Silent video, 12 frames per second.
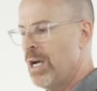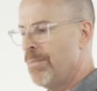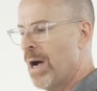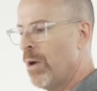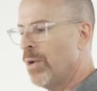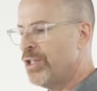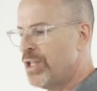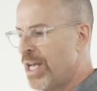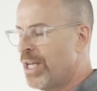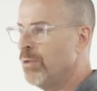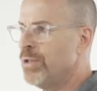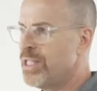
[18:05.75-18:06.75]
by which they
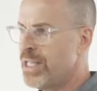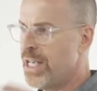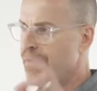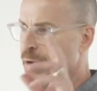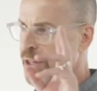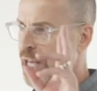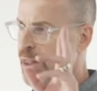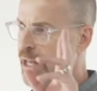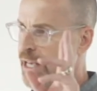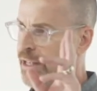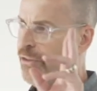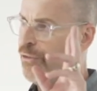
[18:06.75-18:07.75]
can receive what they
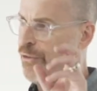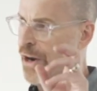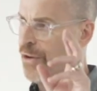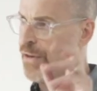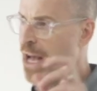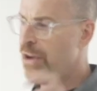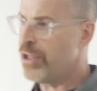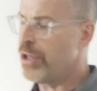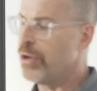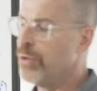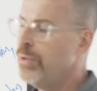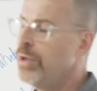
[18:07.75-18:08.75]
think is fair
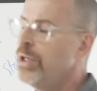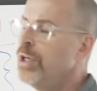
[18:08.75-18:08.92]
value